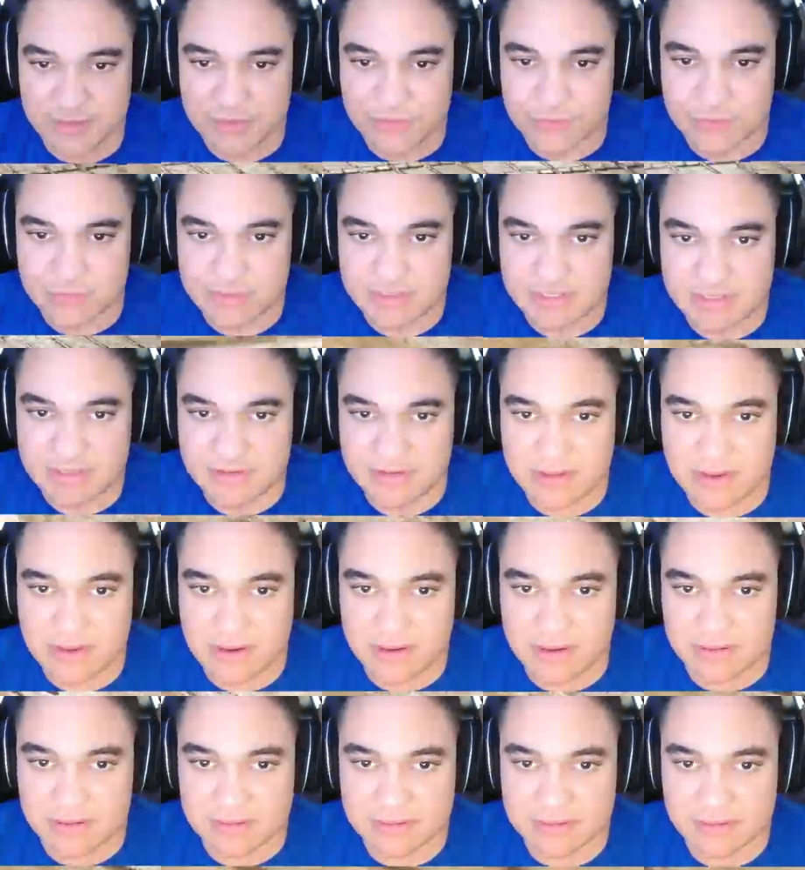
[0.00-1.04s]
3 in
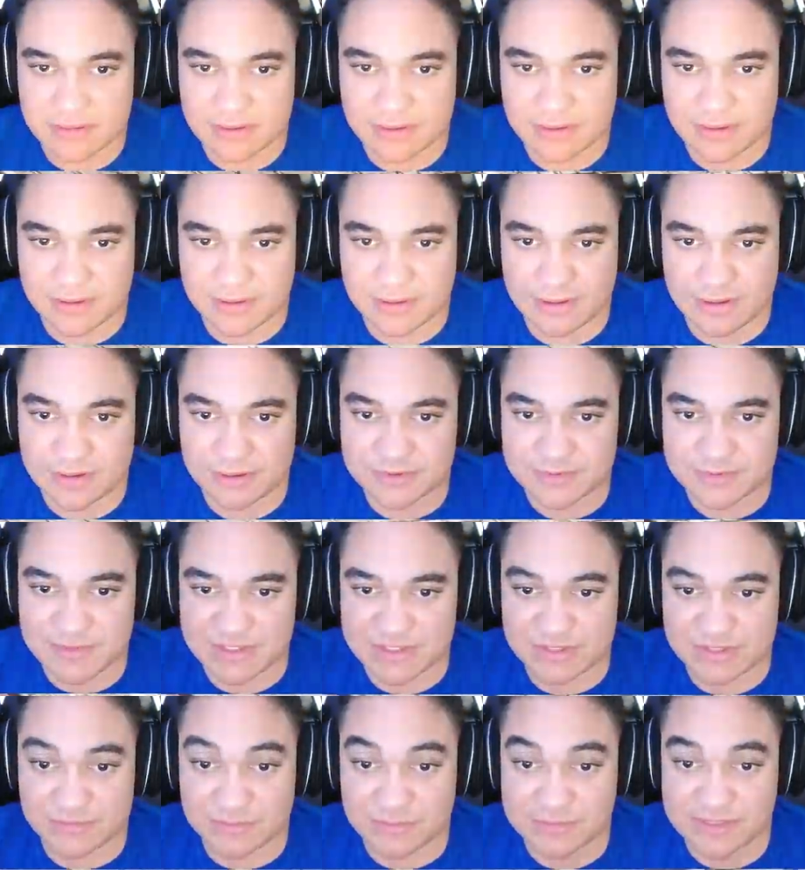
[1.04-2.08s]
there,
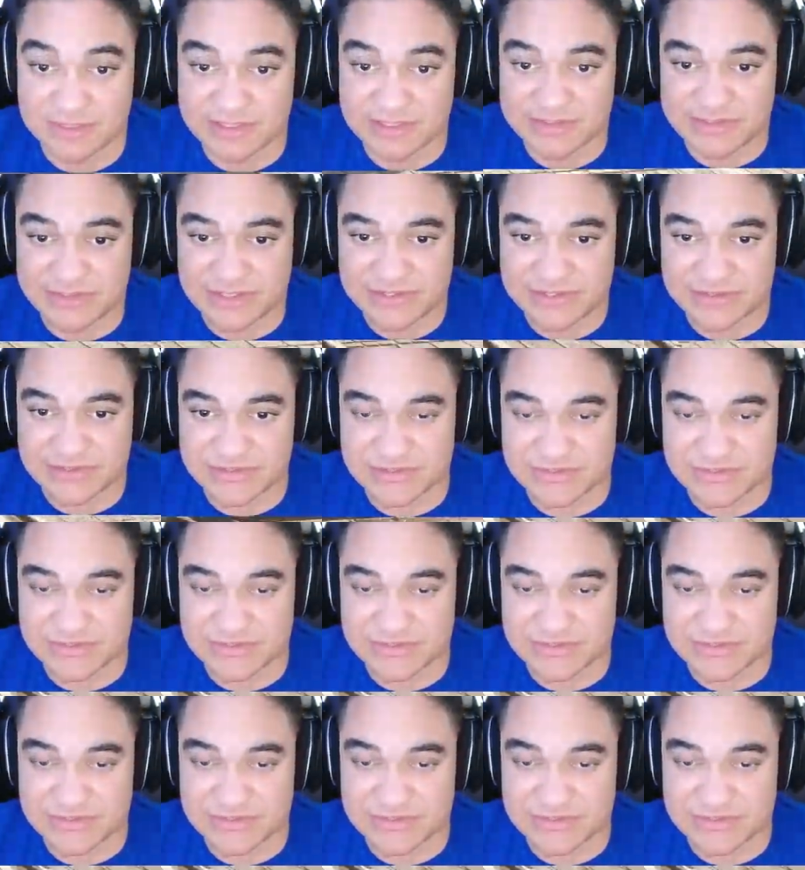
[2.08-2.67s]
especially from this distance.